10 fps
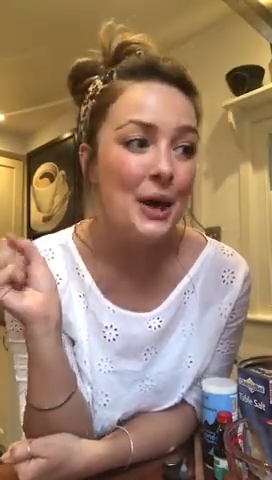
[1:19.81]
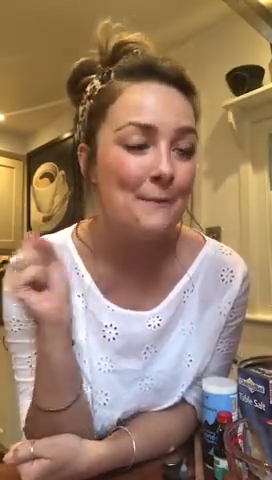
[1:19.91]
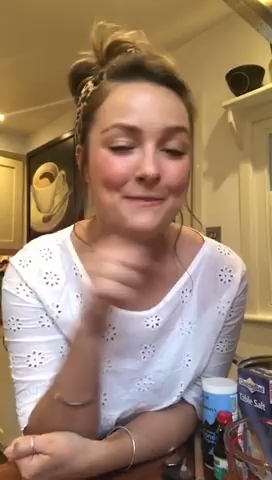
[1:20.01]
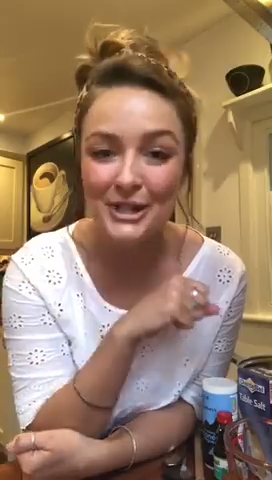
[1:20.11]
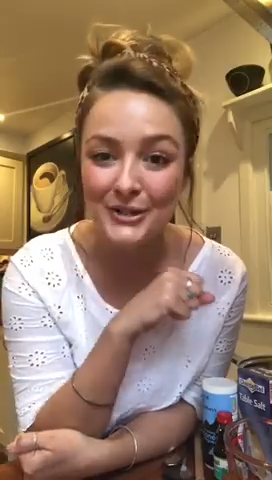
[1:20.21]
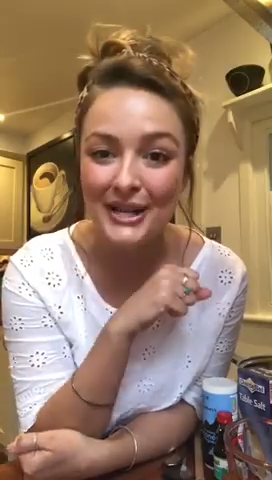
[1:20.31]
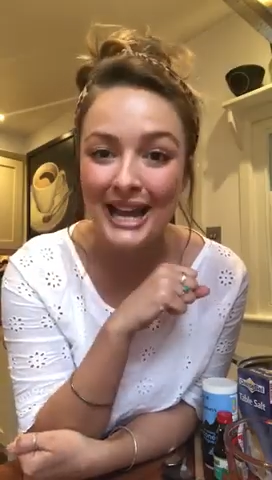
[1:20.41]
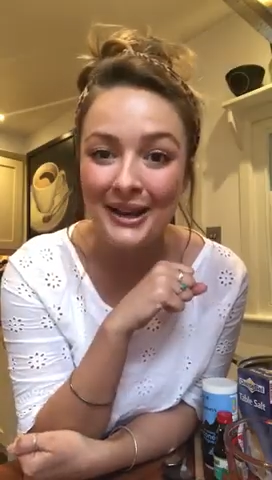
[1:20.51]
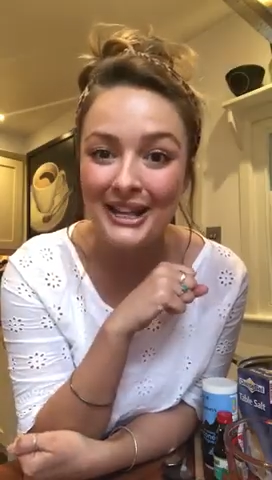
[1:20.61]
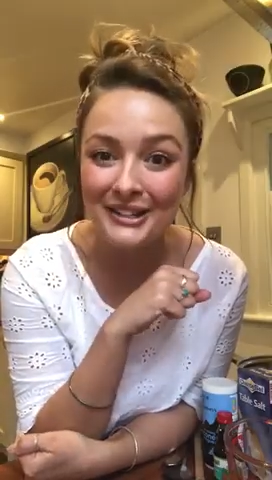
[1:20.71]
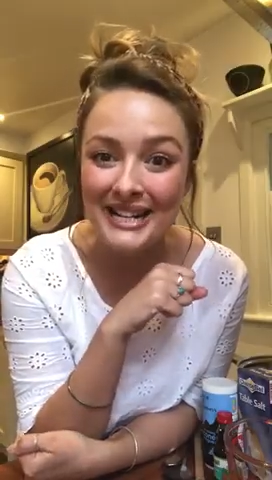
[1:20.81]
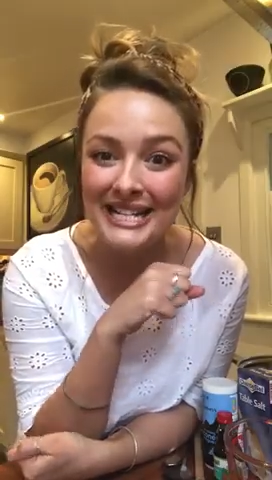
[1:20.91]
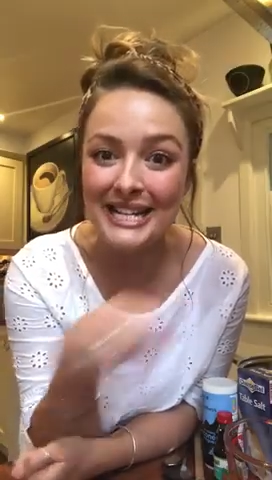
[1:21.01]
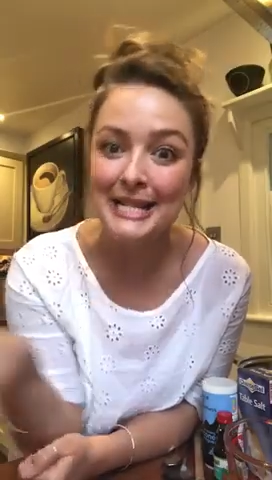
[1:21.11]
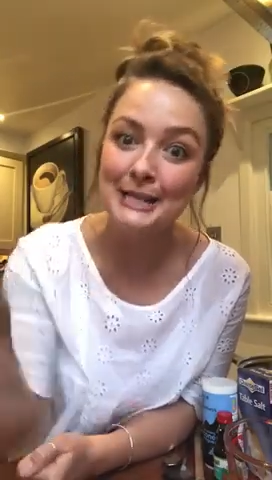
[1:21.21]
measuring out
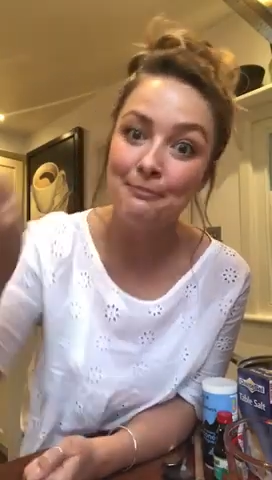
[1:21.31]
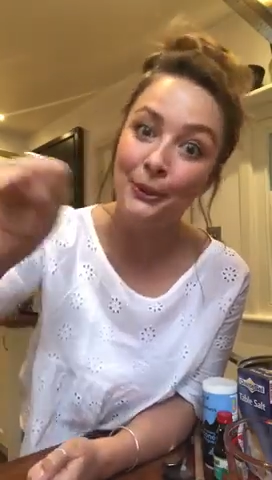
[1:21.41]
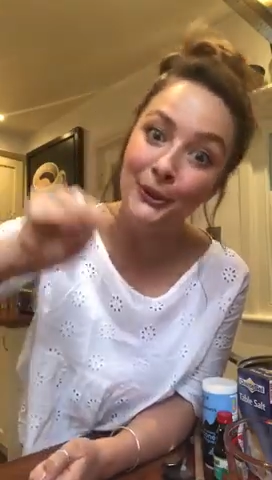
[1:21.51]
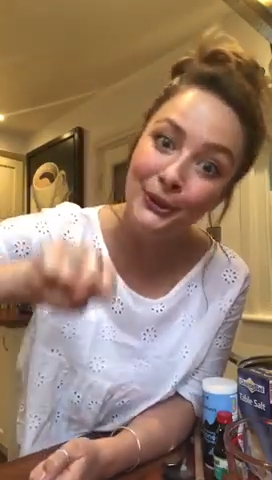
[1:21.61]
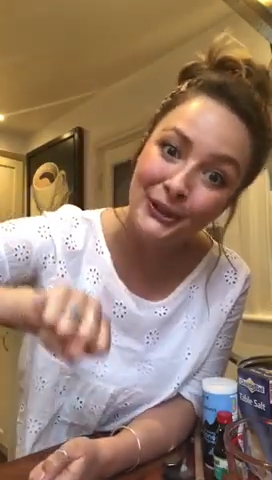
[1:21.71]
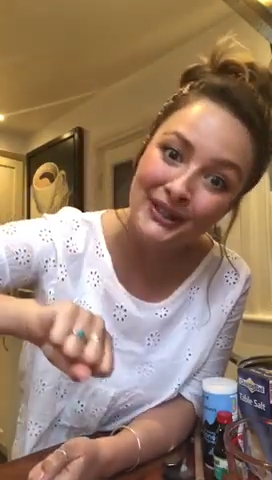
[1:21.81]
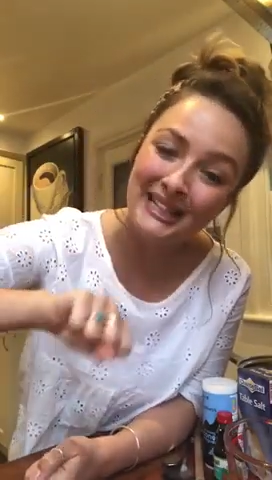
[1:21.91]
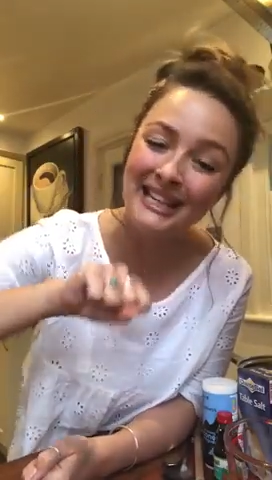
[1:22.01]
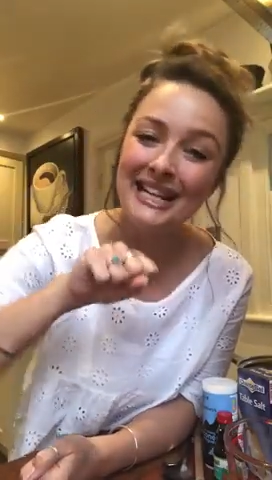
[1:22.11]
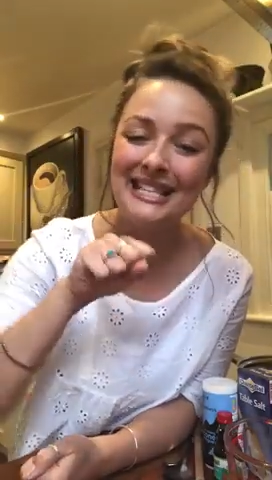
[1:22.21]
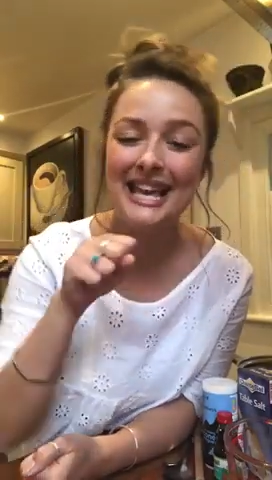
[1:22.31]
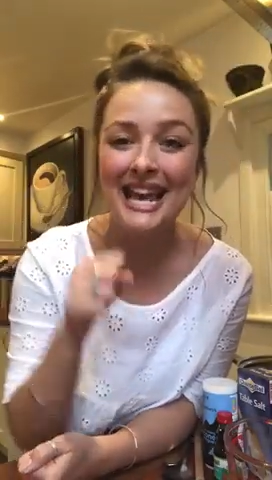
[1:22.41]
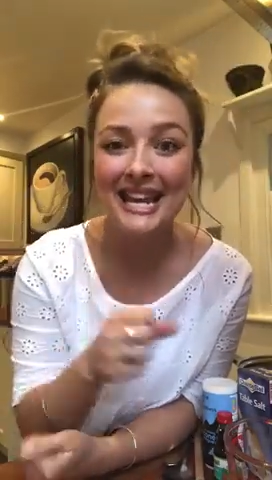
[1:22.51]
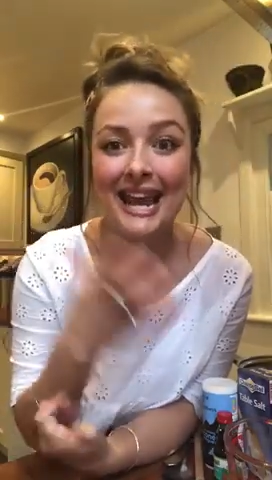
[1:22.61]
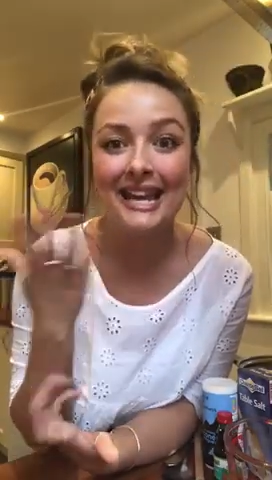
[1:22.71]
ingredients, pouring things
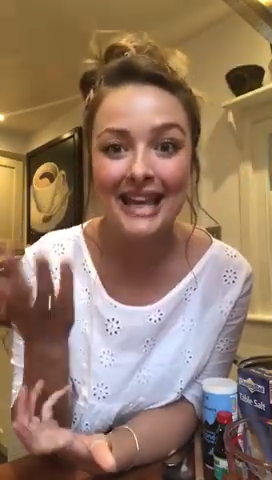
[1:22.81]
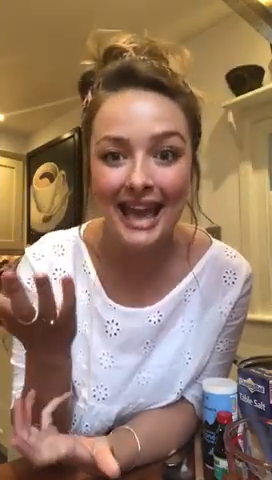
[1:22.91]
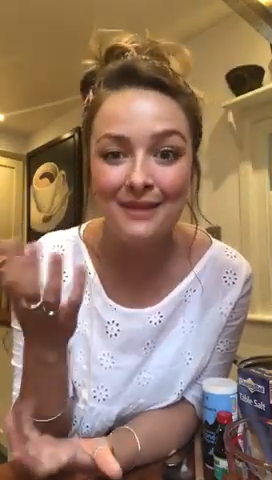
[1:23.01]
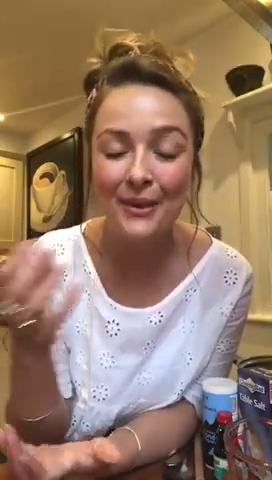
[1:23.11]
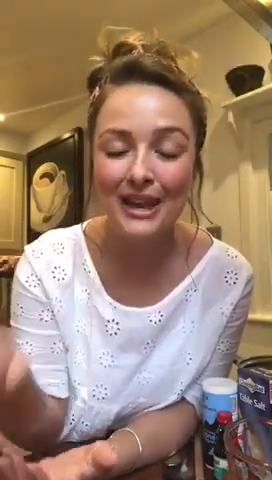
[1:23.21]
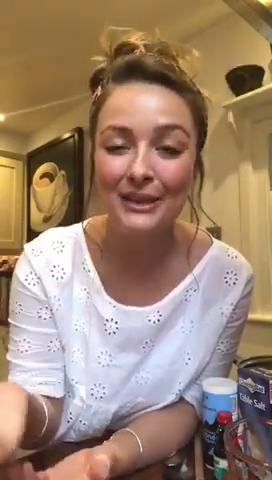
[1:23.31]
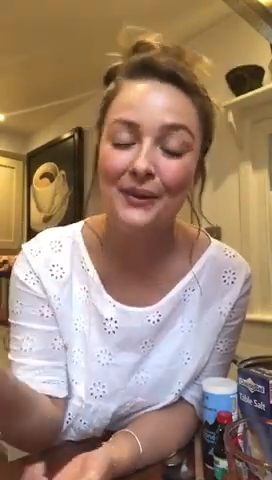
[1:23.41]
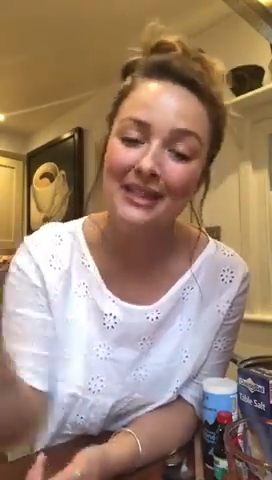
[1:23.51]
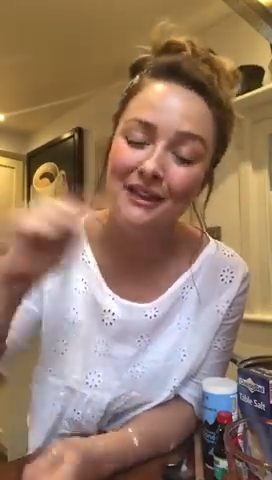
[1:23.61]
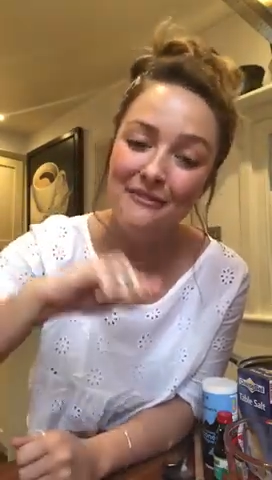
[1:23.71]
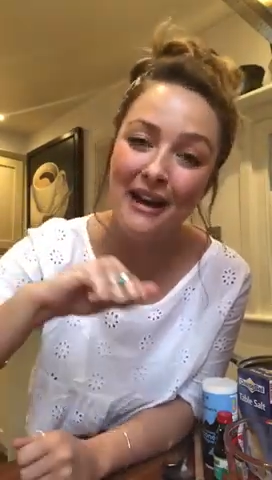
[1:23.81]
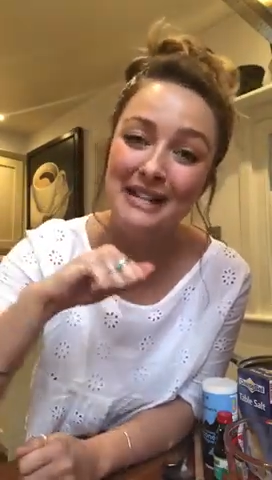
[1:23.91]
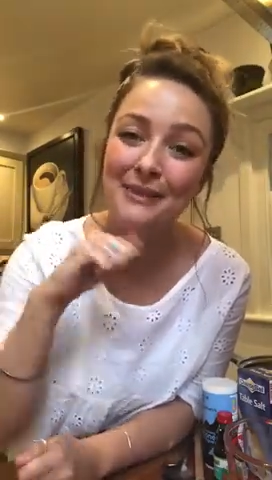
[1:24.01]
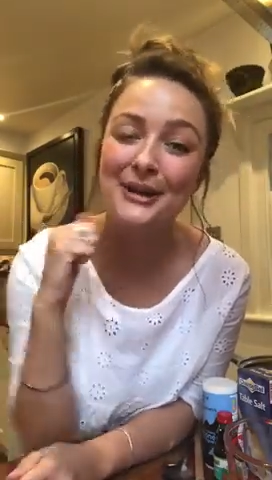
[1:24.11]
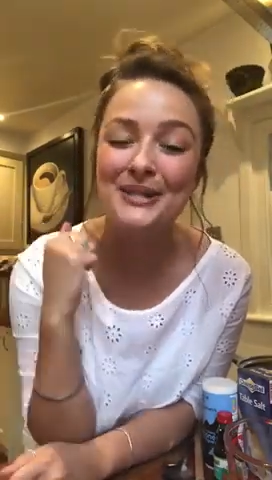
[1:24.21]
in, again, working on their fine
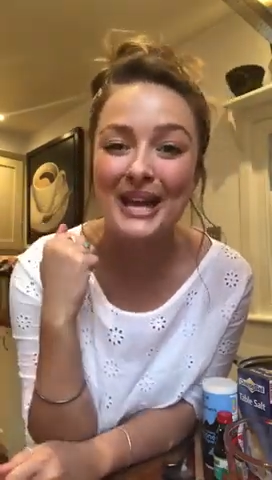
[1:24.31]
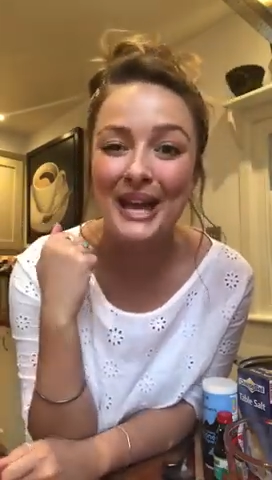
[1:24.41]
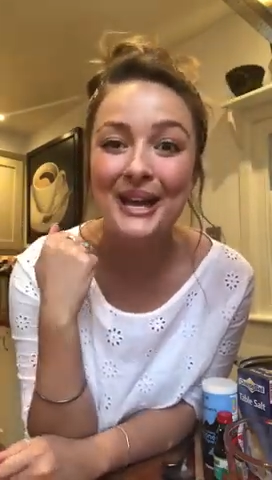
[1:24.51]
motor.